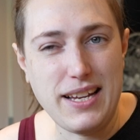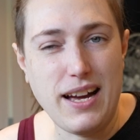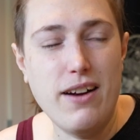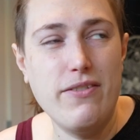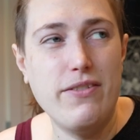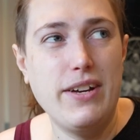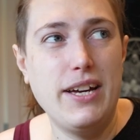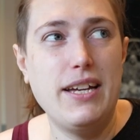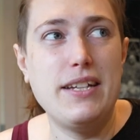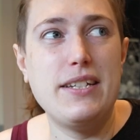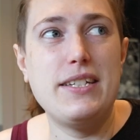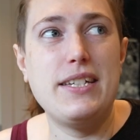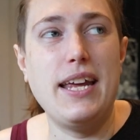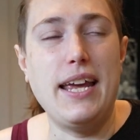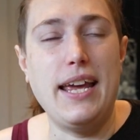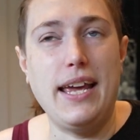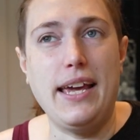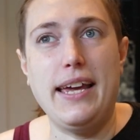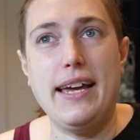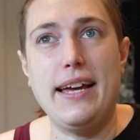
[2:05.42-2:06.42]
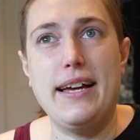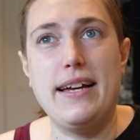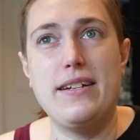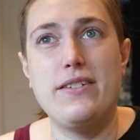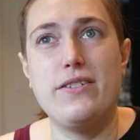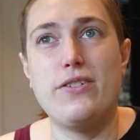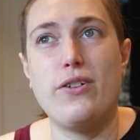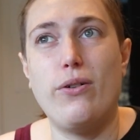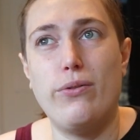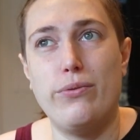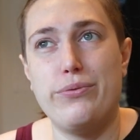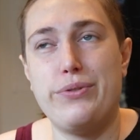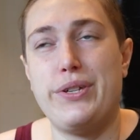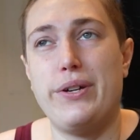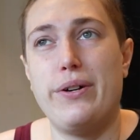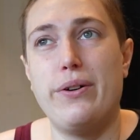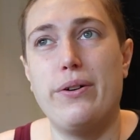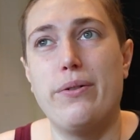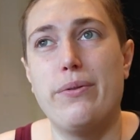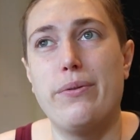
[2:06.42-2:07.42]
of it, and
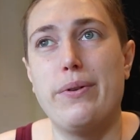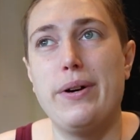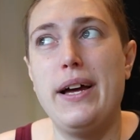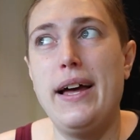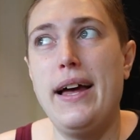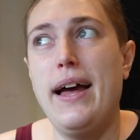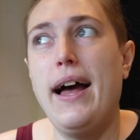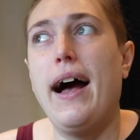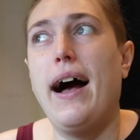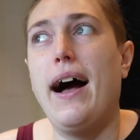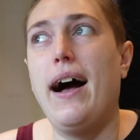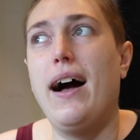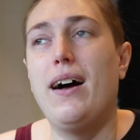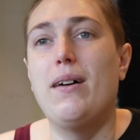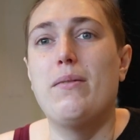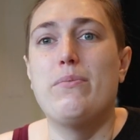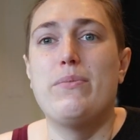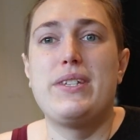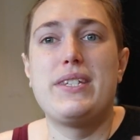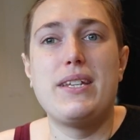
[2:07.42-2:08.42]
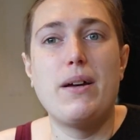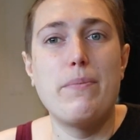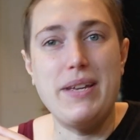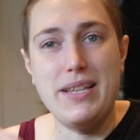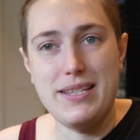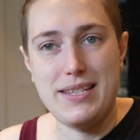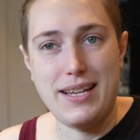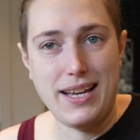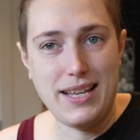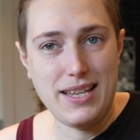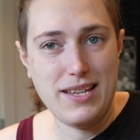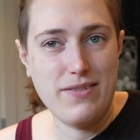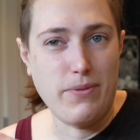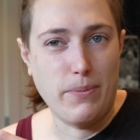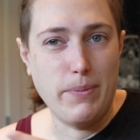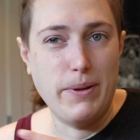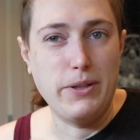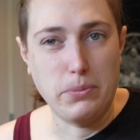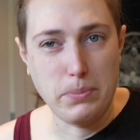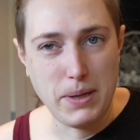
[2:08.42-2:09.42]
also some insights
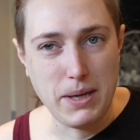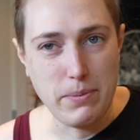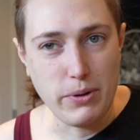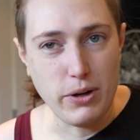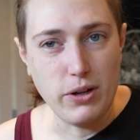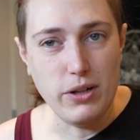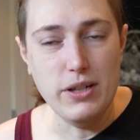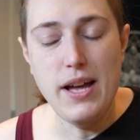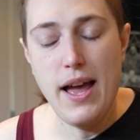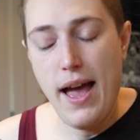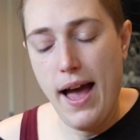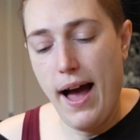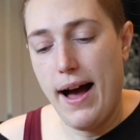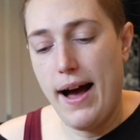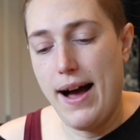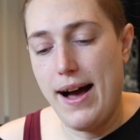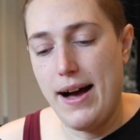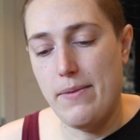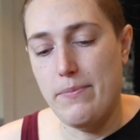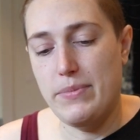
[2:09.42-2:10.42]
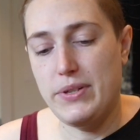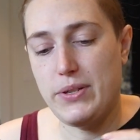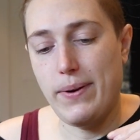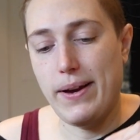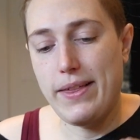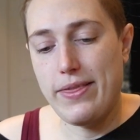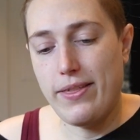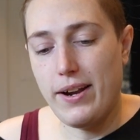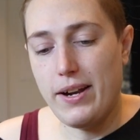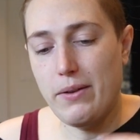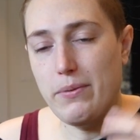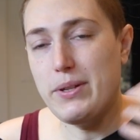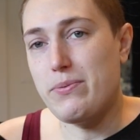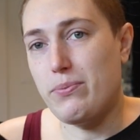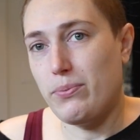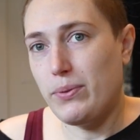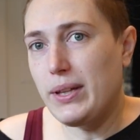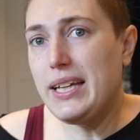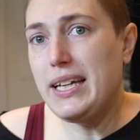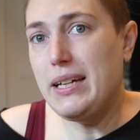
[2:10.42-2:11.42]
from other people. So I thought it was
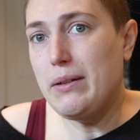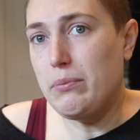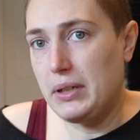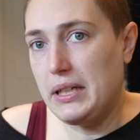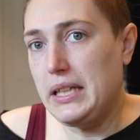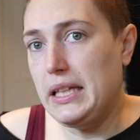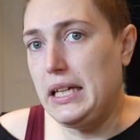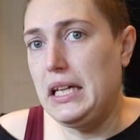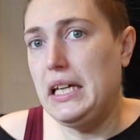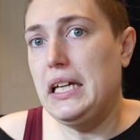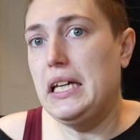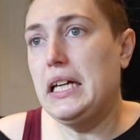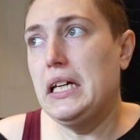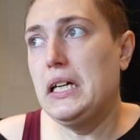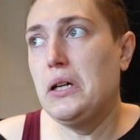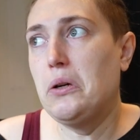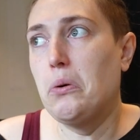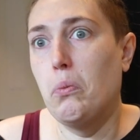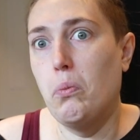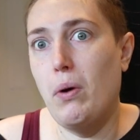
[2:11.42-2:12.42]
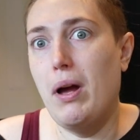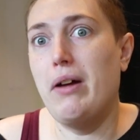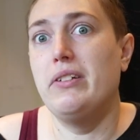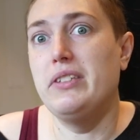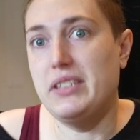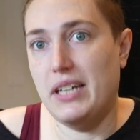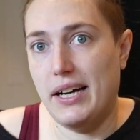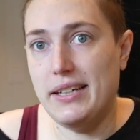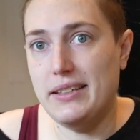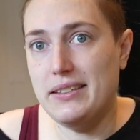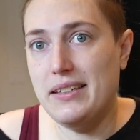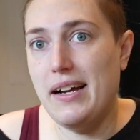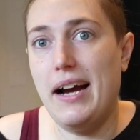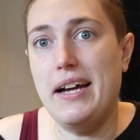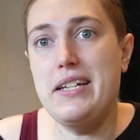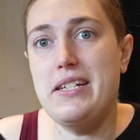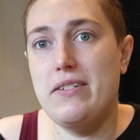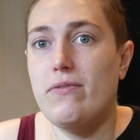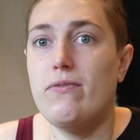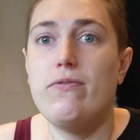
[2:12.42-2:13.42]
really, really well done.
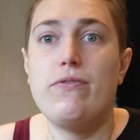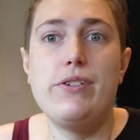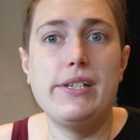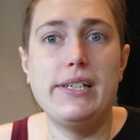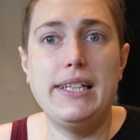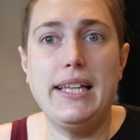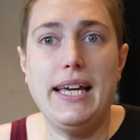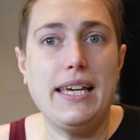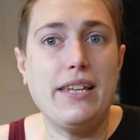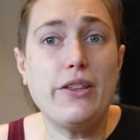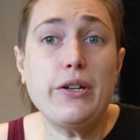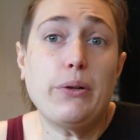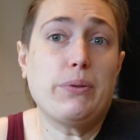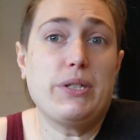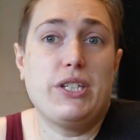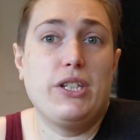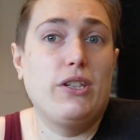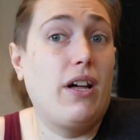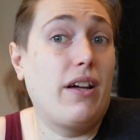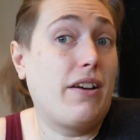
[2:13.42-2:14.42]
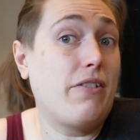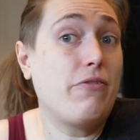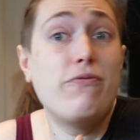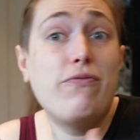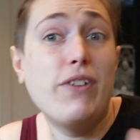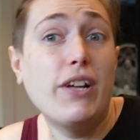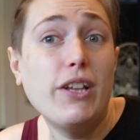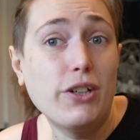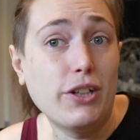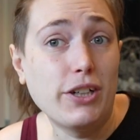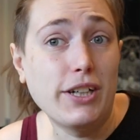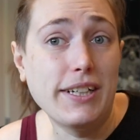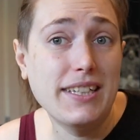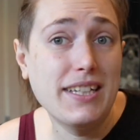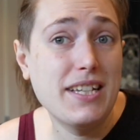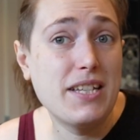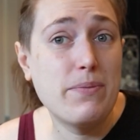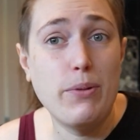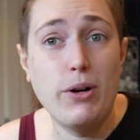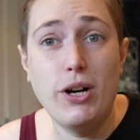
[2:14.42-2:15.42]
I didn't feel like there was a lot of filler in
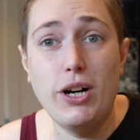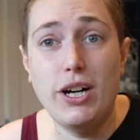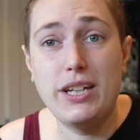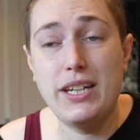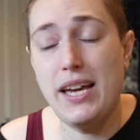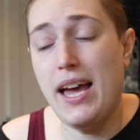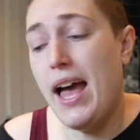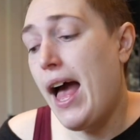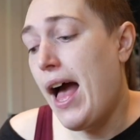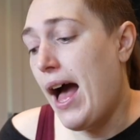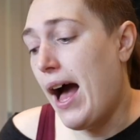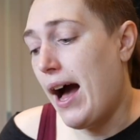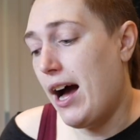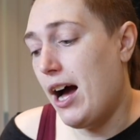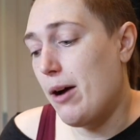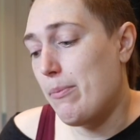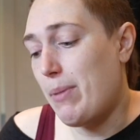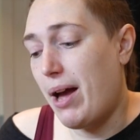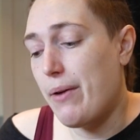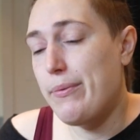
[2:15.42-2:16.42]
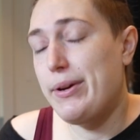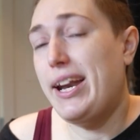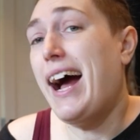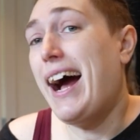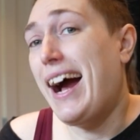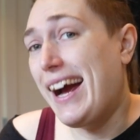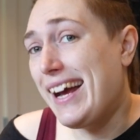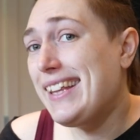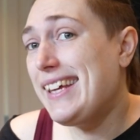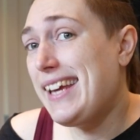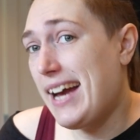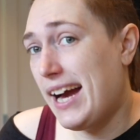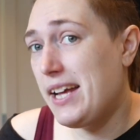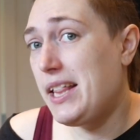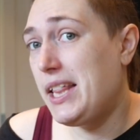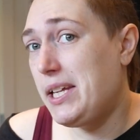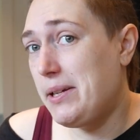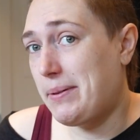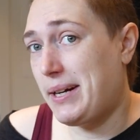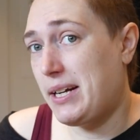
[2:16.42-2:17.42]
this book. I would highly,
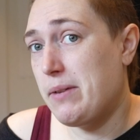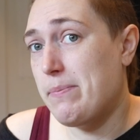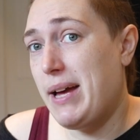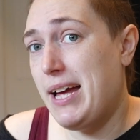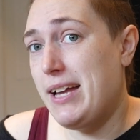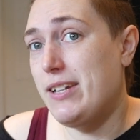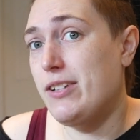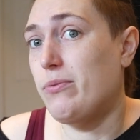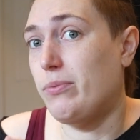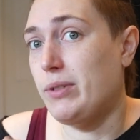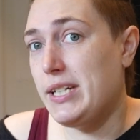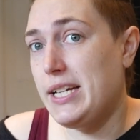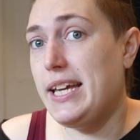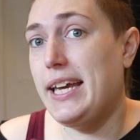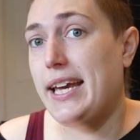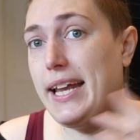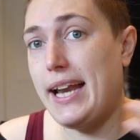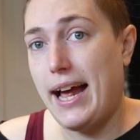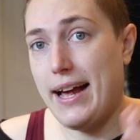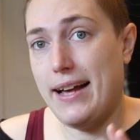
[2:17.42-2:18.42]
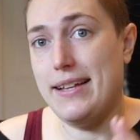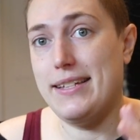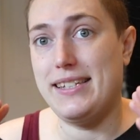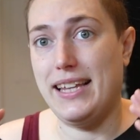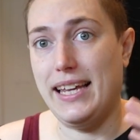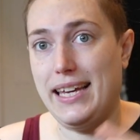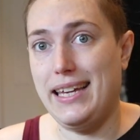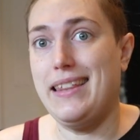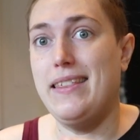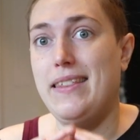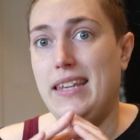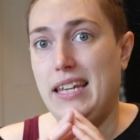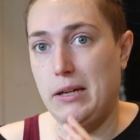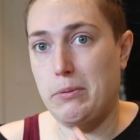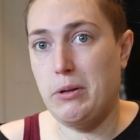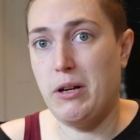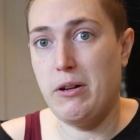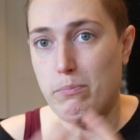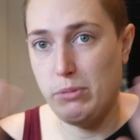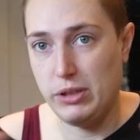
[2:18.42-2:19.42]
highly recommend reading it as the
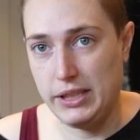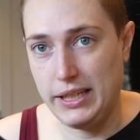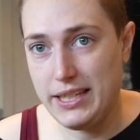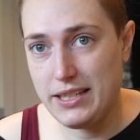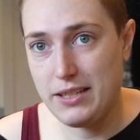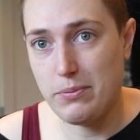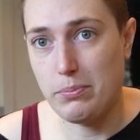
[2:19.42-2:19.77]
complete